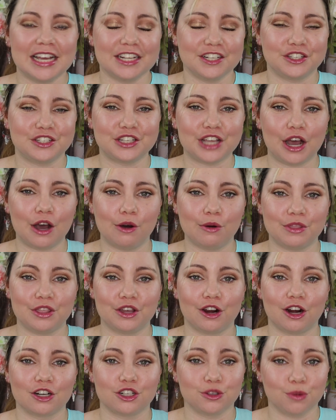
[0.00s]
So
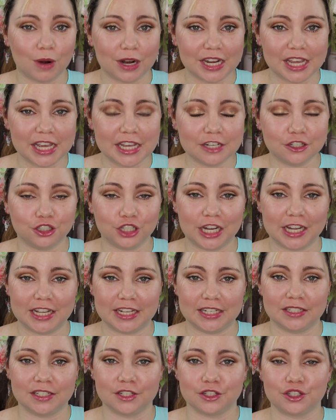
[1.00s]
there are 20
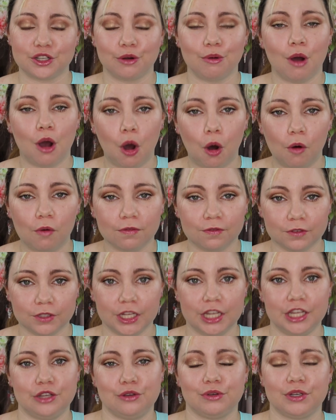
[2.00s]
shades, so
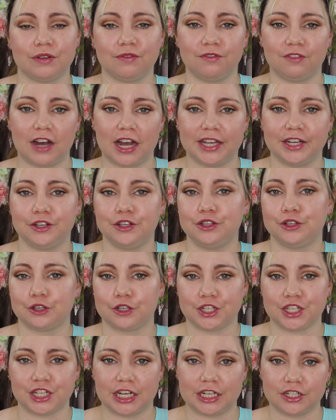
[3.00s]
hopefully you can find
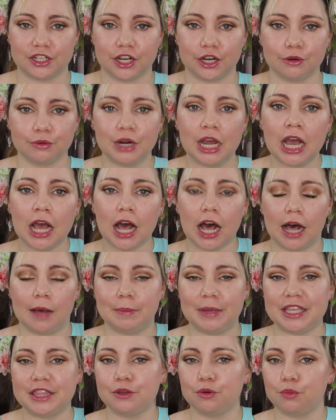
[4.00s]
your skin tone.
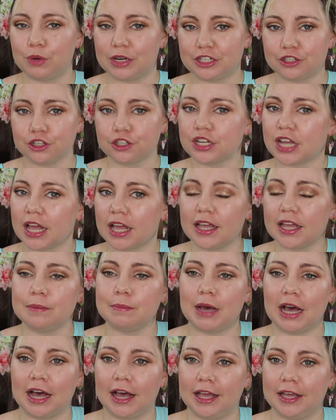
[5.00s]
In the
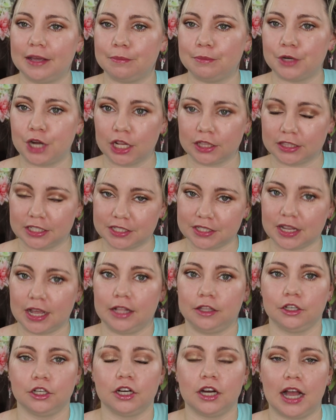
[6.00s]
wintertime, I am not this
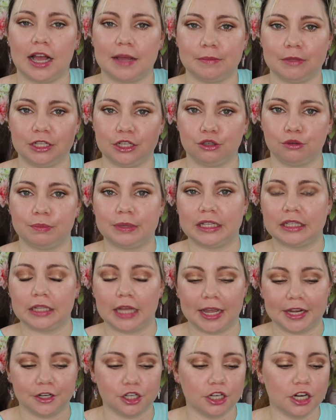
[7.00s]
color. I'm a little bit
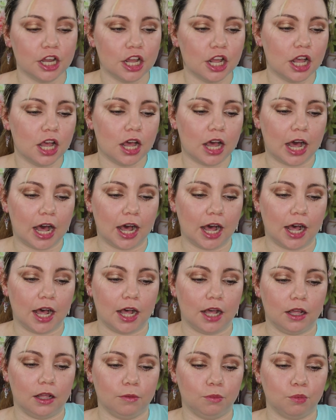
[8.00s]
lighter,
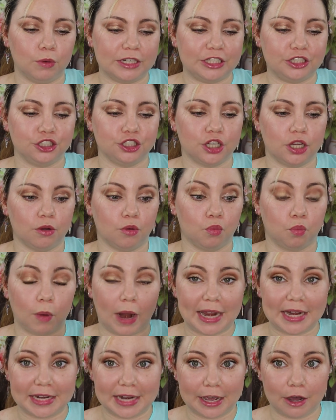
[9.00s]
which
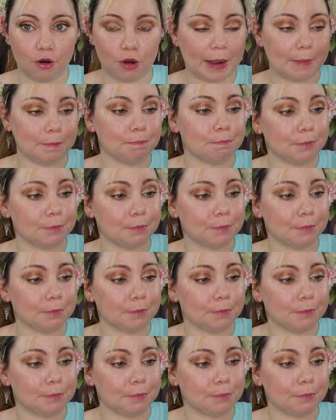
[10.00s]
right now I'm